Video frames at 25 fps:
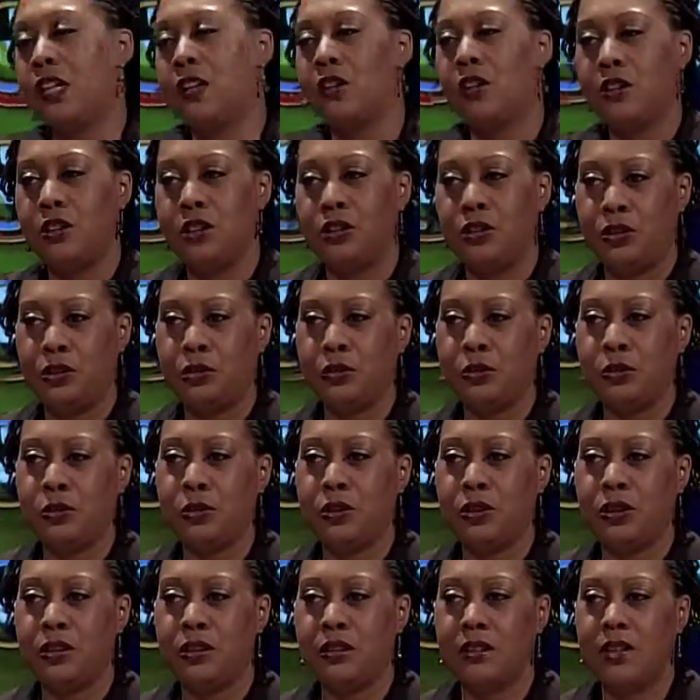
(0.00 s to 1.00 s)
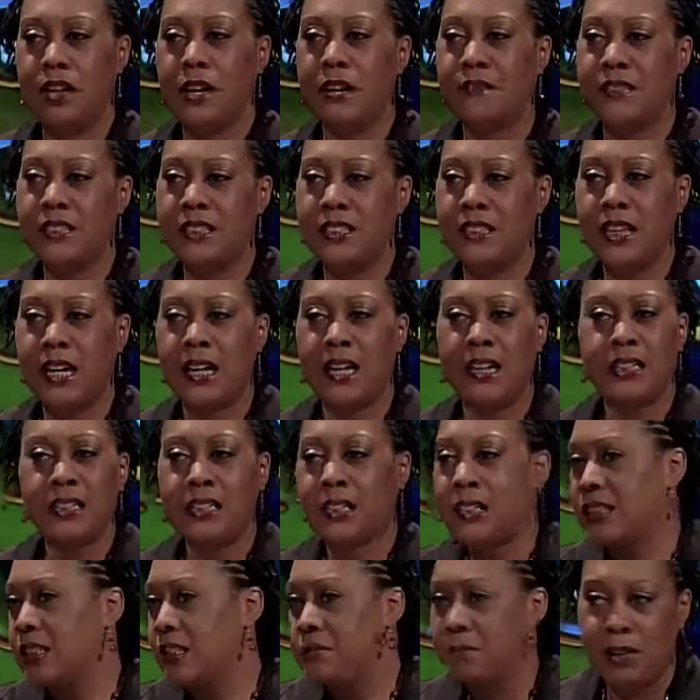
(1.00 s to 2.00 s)
it on the news every day
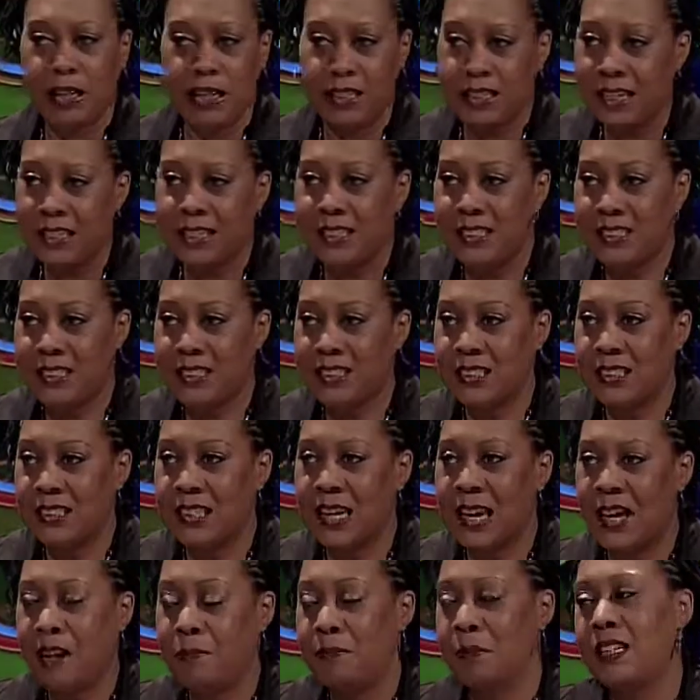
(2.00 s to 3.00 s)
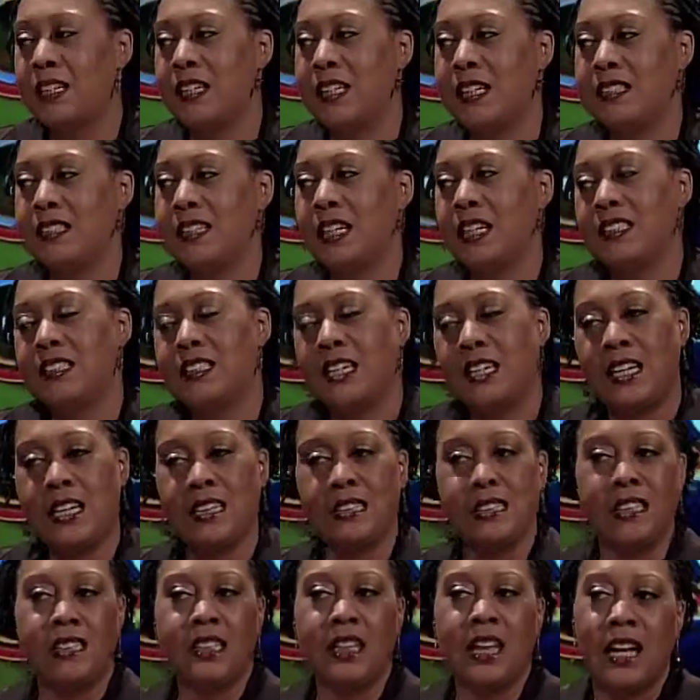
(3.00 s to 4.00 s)
doesn't mean that it doesn't happen. And I think that
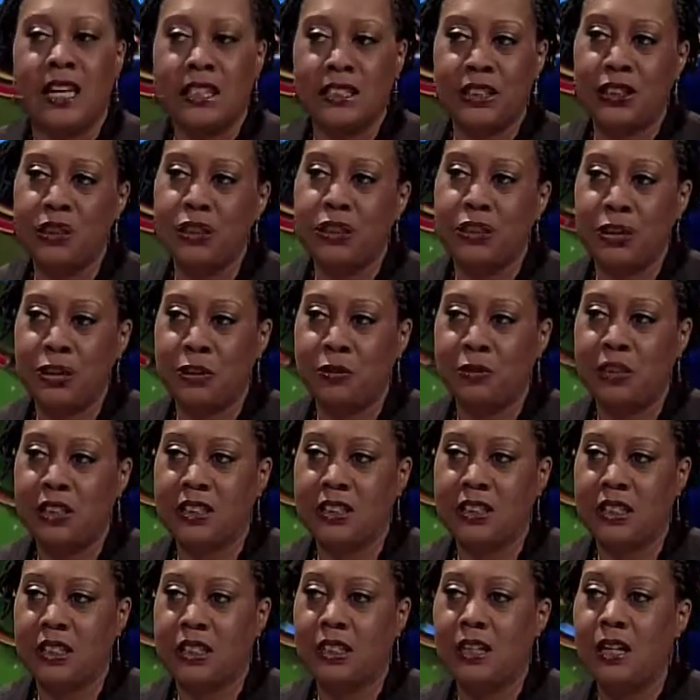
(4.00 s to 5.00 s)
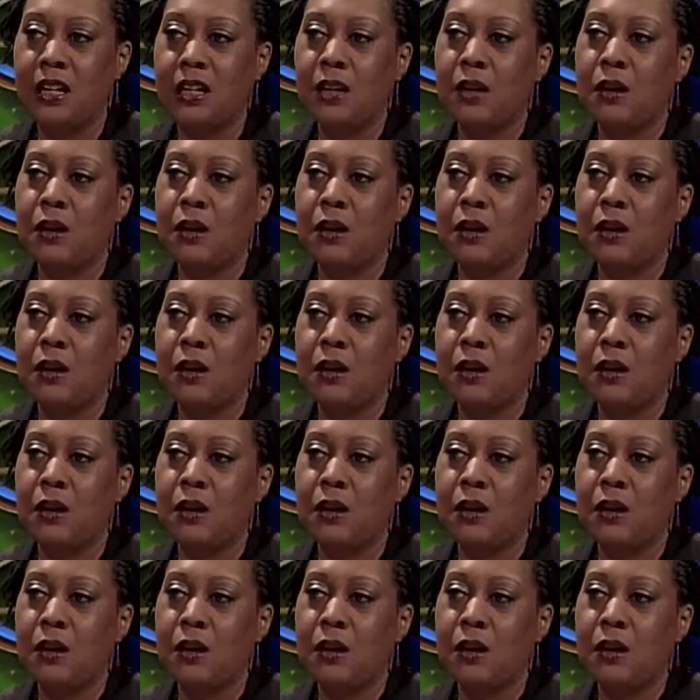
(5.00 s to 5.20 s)
has a lot to do with it.